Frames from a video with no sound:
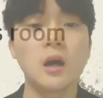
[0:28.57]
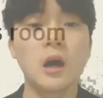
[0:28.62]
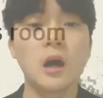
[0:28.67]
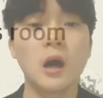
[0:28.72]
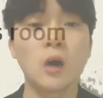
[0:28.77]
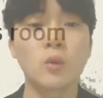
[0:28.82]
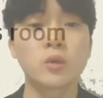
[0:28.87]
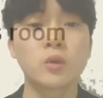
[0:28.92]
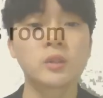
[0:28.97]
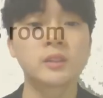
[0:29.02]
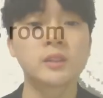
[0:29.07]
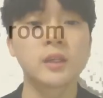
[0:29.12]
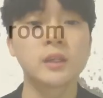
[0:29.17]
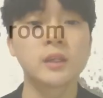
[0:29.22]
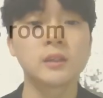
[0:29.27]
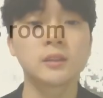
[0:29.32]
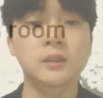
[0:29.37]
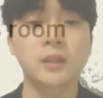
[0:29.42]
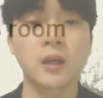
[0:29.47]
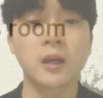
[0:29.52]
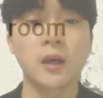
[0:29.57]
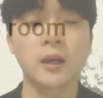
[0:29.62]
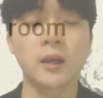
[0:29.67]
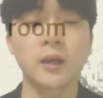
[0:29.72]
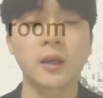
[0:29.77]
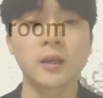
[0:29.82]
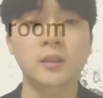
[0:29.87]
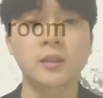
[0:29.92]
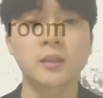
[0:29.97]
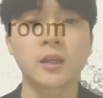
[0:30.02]
Our sales
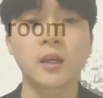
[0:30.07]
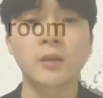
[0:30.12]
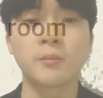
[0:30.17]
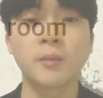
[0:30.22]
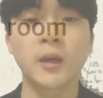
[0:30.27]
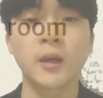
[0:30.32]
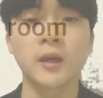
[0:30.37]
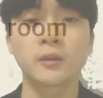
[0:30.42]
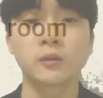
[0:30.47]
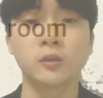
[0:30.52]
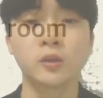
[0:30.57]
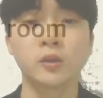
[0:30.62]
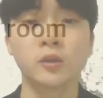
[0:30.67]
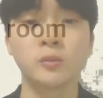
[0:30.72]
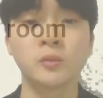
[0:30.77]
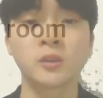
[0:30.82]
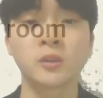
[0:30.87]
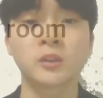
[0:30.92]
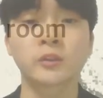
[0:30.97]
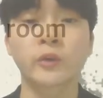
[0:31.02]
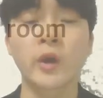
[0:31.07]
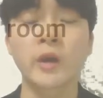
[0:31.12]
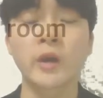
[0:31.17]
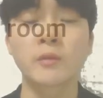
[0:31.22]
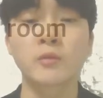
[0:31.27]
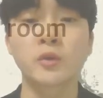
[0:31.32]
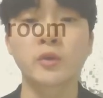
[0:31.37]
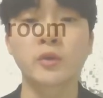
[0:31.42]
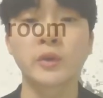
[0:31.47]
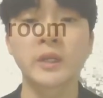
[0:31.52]
targets are bedrooms,
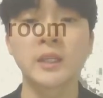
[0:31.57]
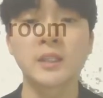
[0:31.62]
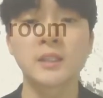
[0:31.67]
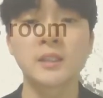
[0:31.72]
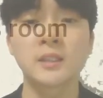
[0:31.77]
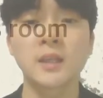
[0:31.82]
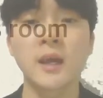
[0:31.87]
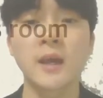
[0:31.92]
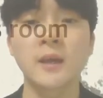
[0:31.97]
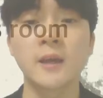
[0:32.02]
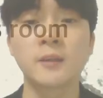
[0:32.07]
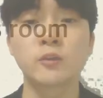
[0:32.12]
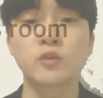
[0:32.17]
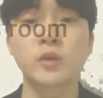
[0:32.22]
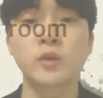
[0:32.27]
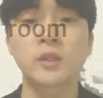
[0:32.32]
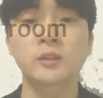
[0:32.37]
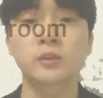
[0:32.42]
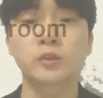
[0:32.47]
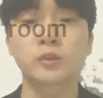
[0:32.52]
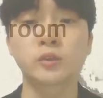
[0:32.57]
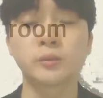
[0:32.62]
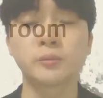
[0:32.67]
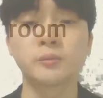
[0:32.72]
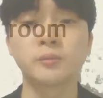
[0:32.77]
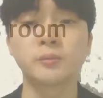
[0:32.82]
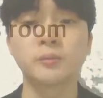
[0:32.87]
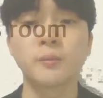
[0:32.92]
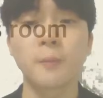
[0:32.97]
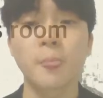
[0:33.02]
libraries, and dress
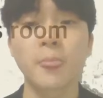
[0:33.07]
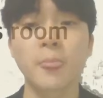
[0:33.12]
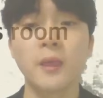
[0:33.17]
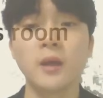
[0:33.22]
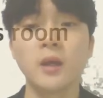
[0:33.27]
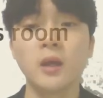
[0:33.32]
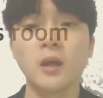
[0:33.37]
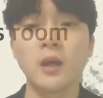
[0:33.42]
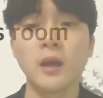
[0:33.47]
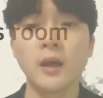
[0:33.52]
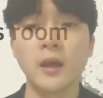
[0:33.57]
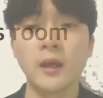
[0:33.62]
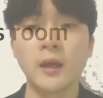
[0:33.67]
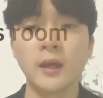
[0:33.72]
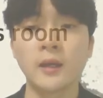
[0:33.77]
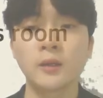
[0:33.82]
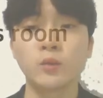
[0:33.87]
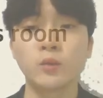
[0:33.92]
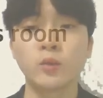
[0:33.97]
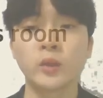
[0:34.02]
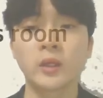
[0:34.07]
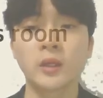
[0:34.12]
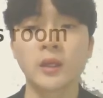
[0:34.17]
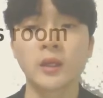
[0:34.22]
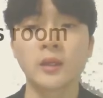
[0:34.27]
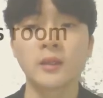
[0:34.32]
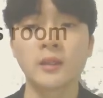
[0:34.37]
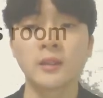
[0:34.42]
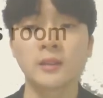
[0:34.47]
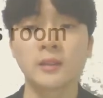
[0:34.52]
room, and we
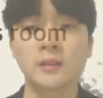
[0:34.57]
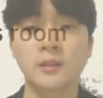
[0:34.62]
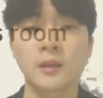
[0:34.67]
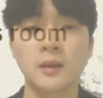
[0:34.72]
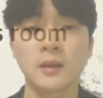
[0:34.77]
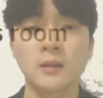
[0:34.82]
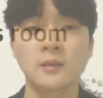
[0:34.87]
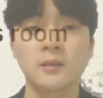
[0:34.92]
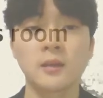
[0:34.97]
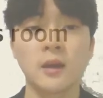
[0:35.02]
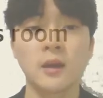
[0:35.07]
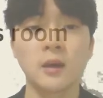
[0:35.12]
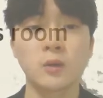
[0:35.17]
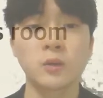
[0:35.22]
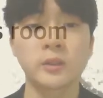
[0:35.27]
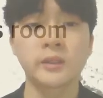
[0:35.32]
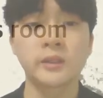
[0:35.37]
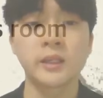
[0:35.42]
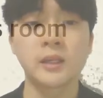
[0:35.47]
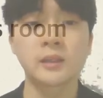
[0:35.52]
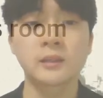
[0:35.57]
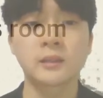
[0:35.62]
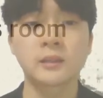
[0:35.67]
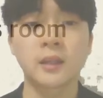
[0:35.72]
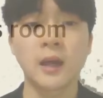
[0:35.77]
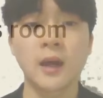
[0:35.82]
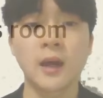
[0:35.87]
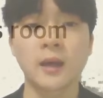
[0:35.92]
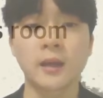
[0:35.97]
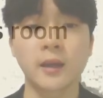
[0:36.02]
can extend our sales
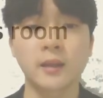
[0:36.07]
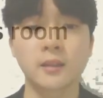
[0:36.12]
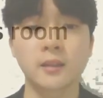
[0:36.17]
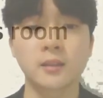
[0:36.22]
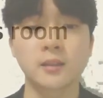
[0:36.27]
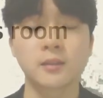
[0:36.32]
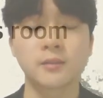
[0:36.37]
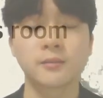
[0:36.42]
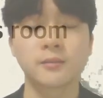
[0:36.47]
targets.